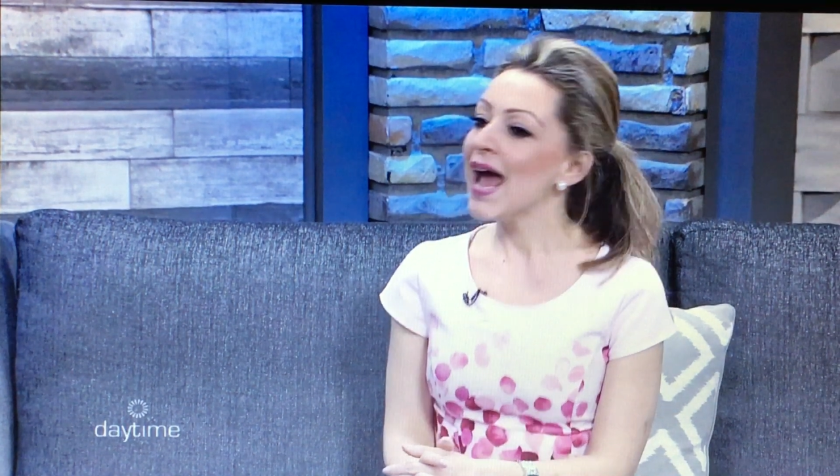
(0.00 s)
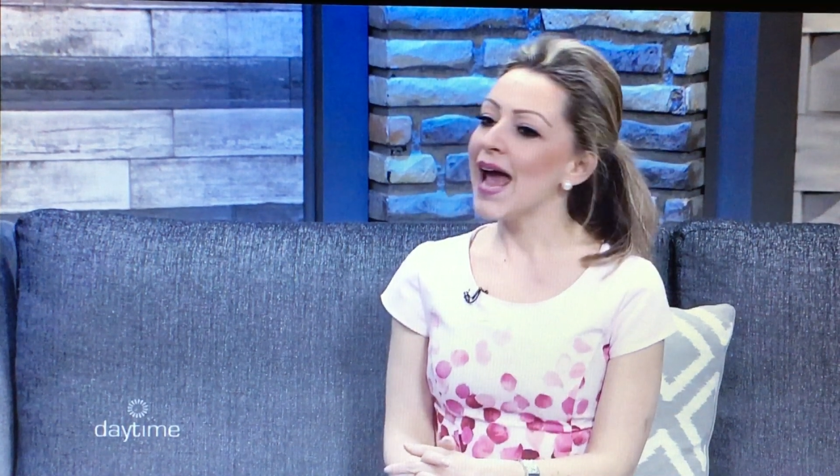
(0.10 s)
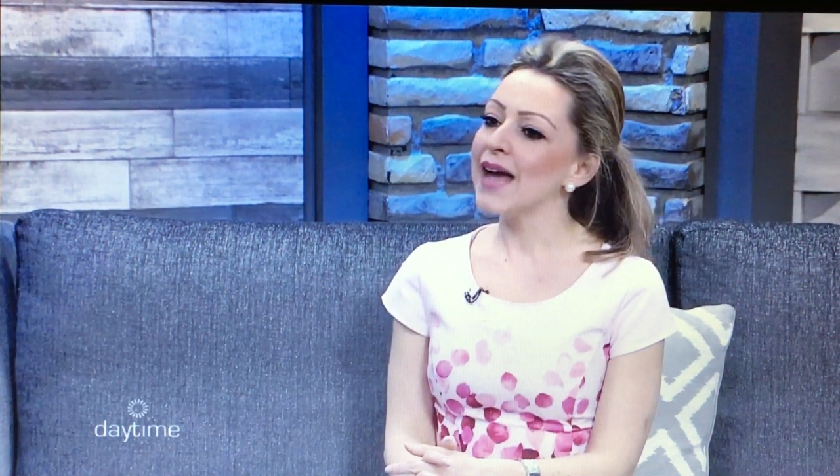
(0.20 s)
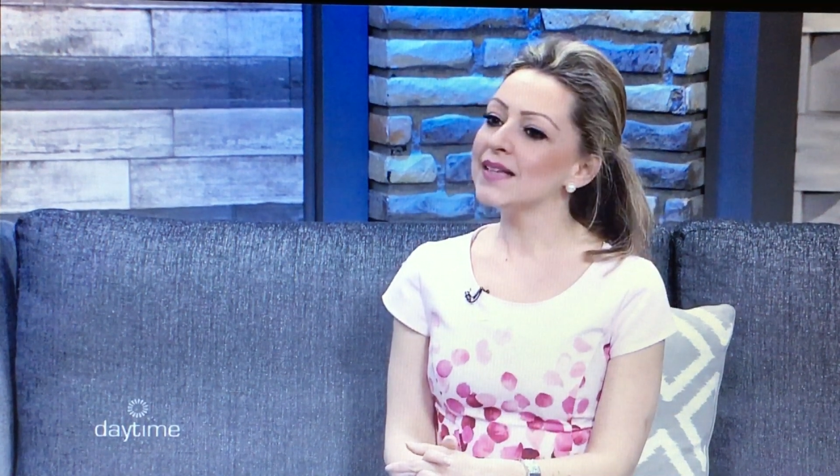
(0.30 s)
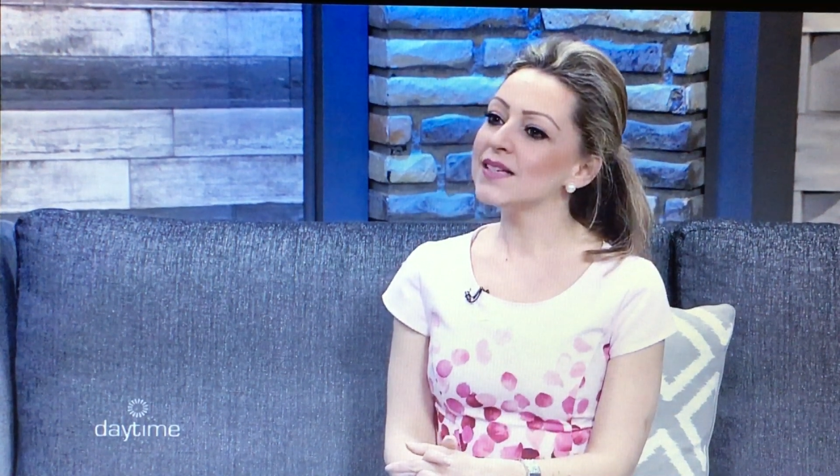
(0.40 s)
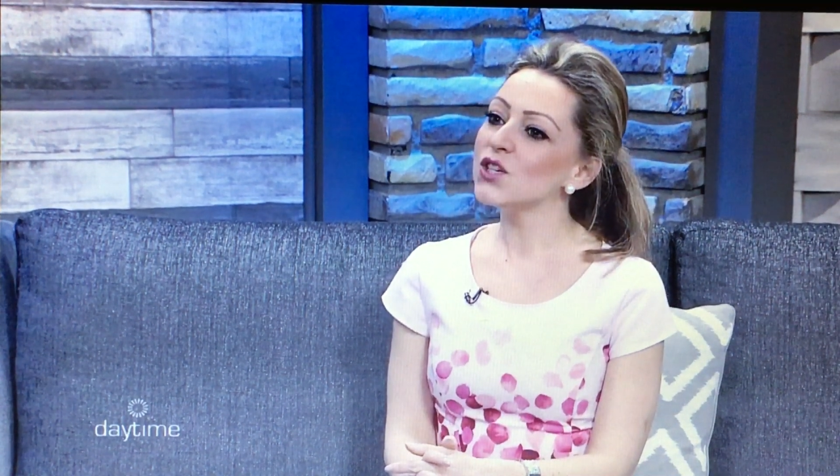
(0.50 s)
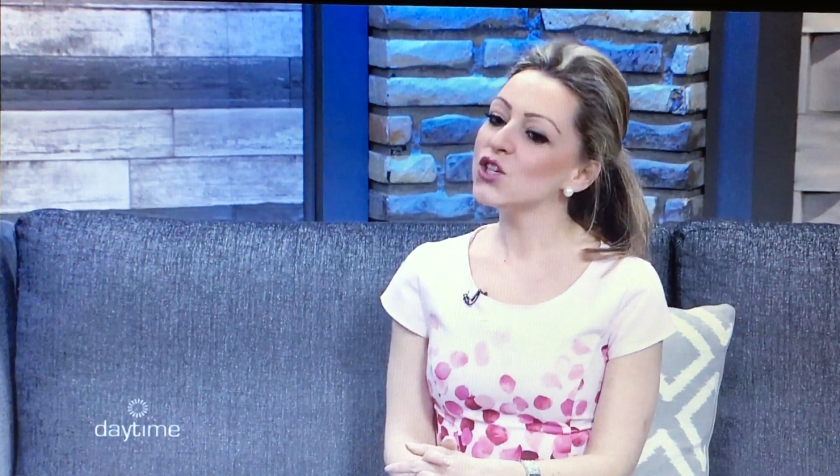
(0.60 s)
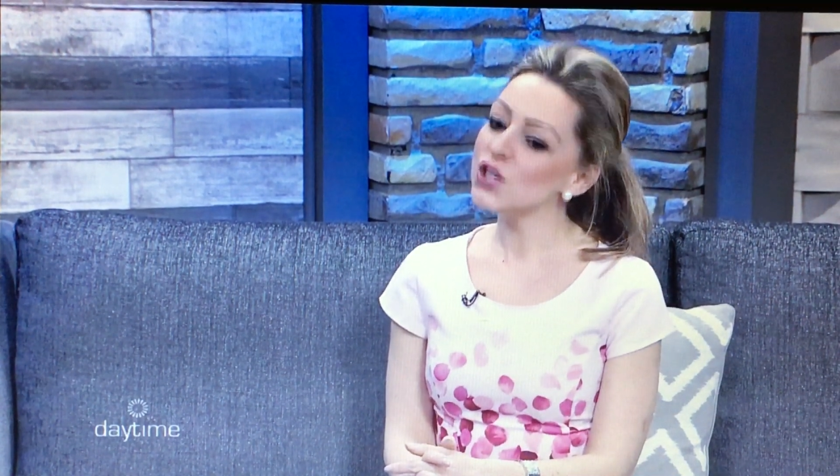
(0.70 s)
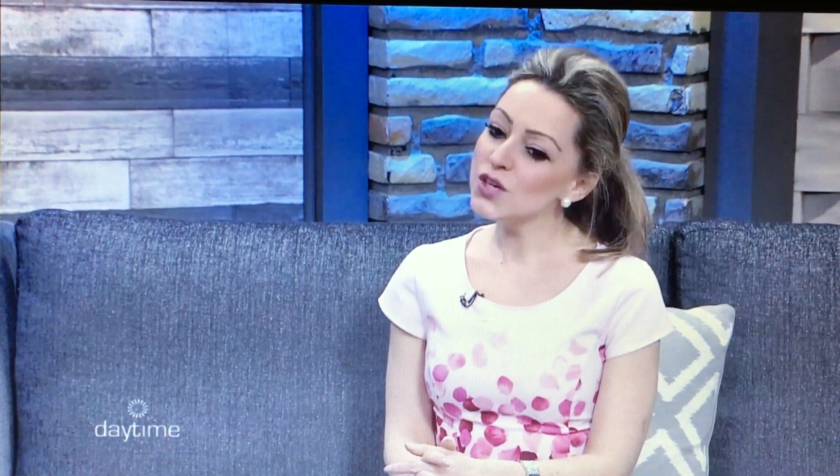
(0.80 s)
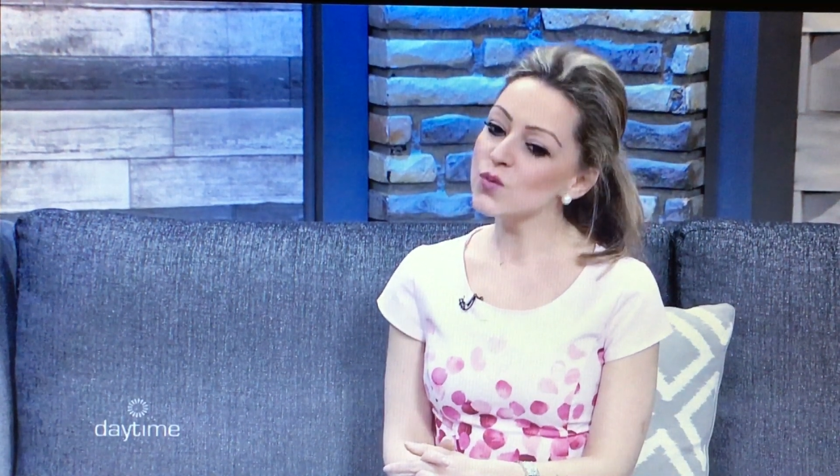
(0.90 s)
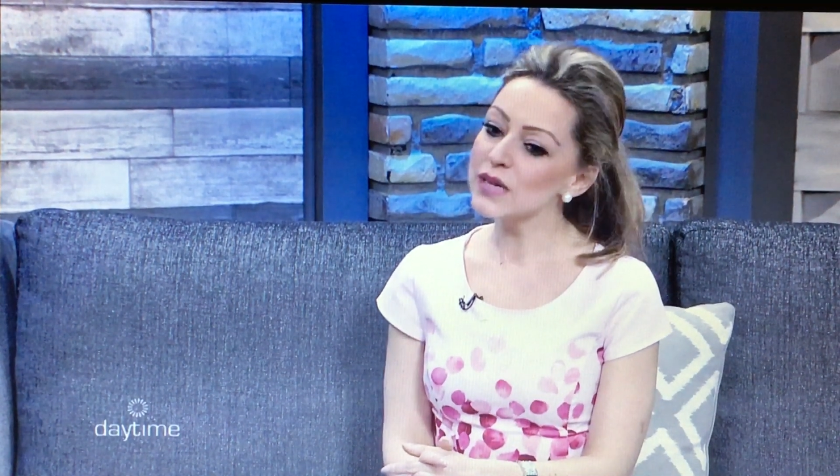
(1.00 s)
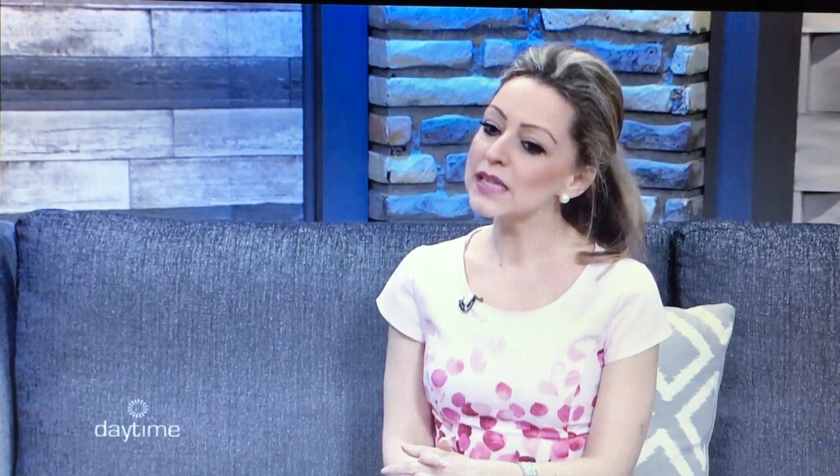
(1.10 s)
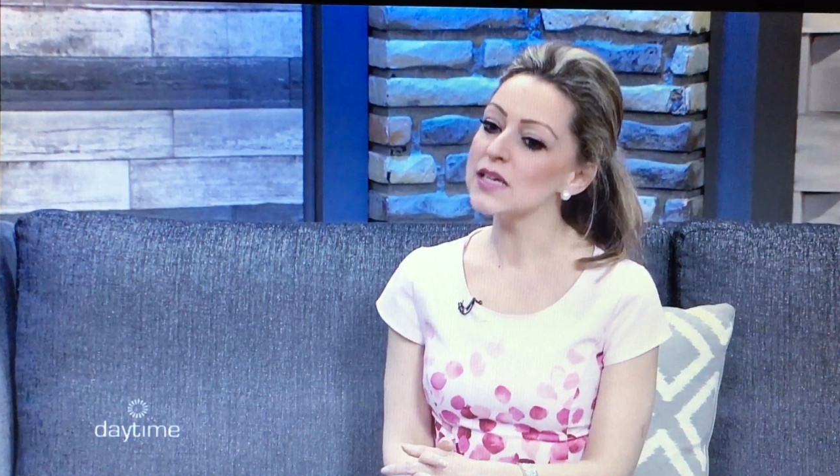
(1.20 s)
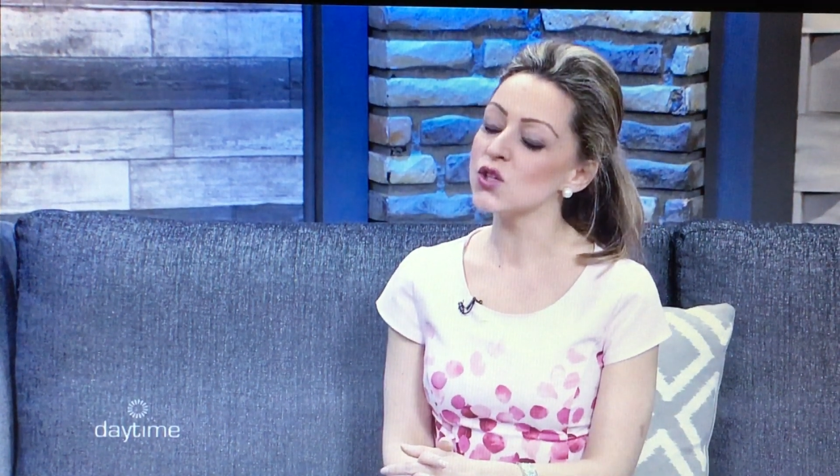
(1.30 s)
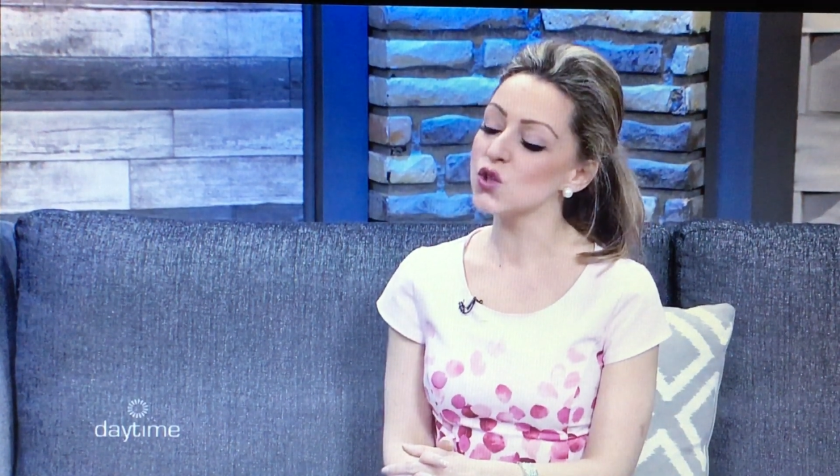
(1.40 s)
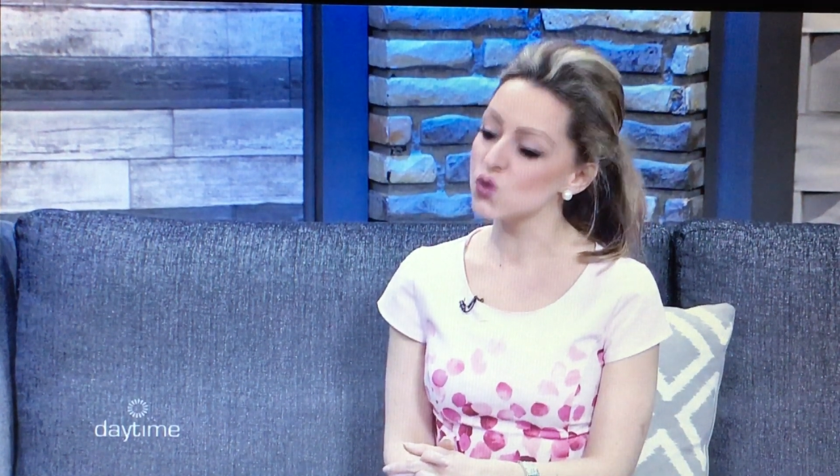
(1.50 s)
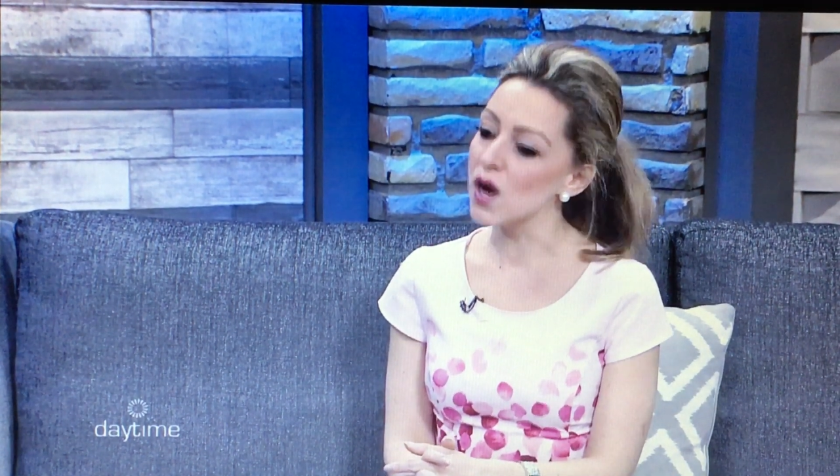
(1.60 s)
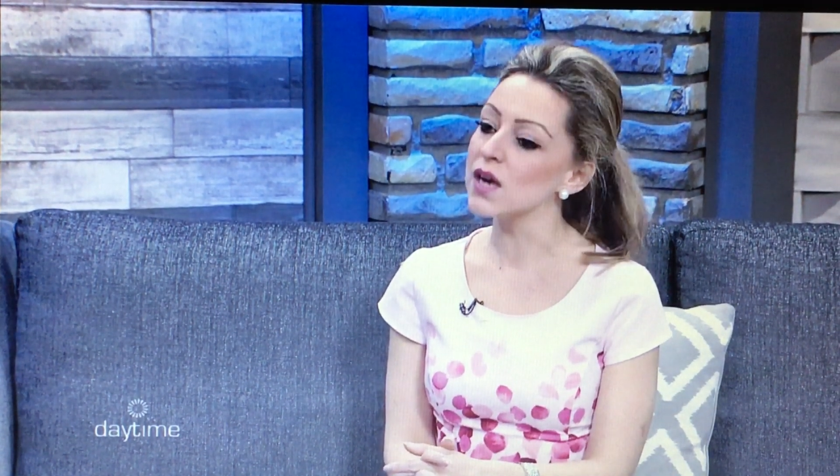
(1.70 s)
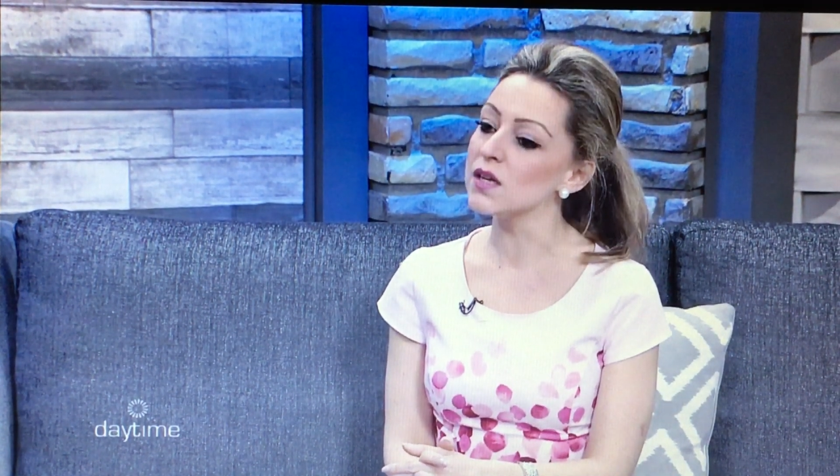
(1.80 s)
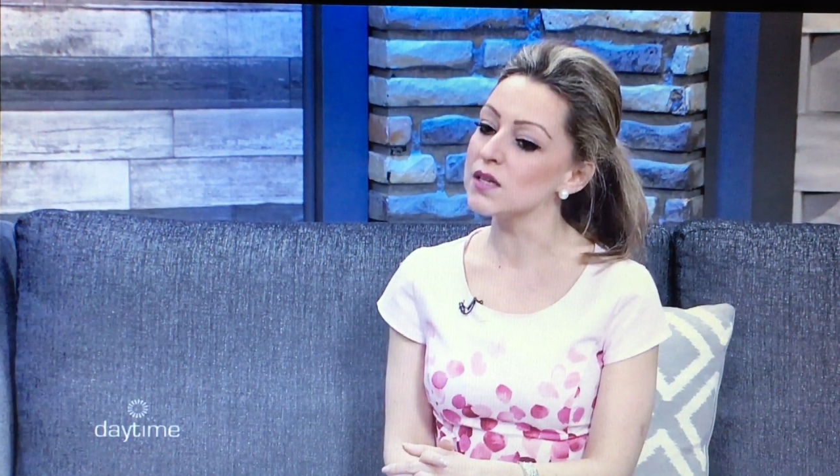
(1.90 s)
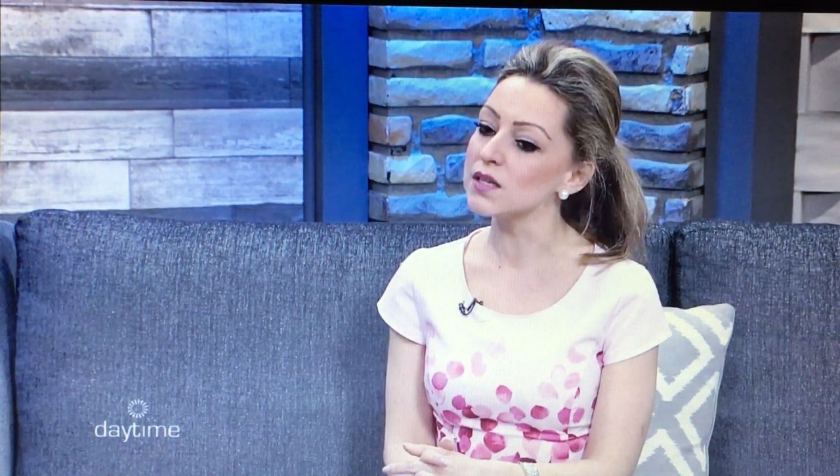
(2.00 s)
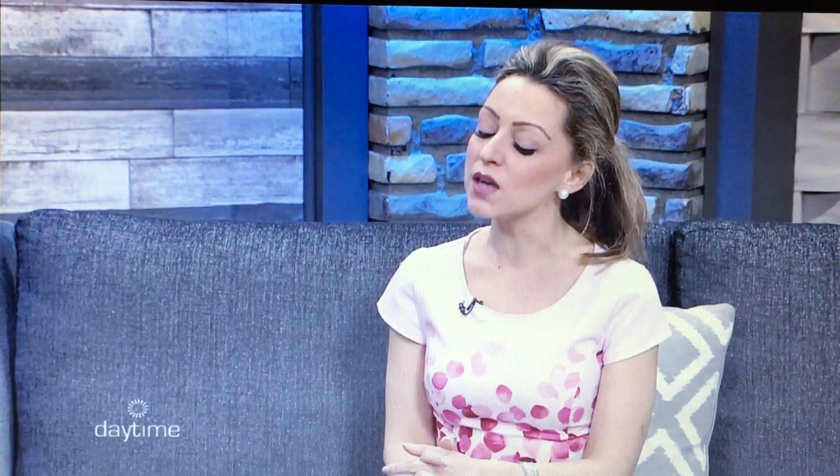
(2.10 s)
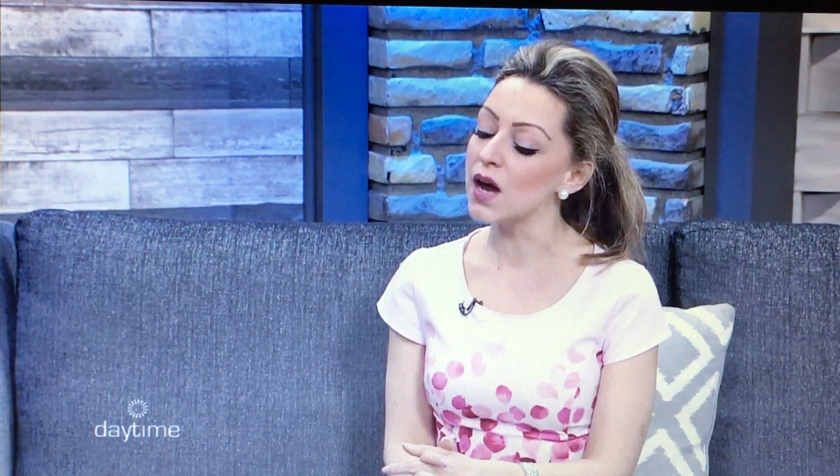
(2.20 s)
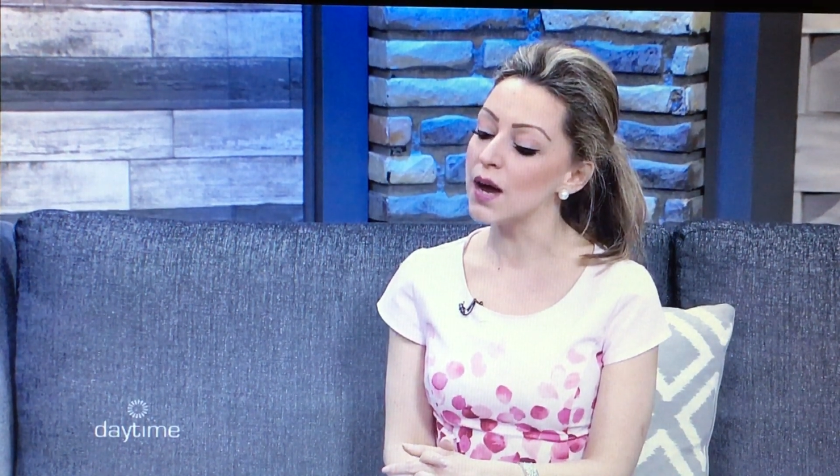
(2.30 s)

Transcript: And she really struggles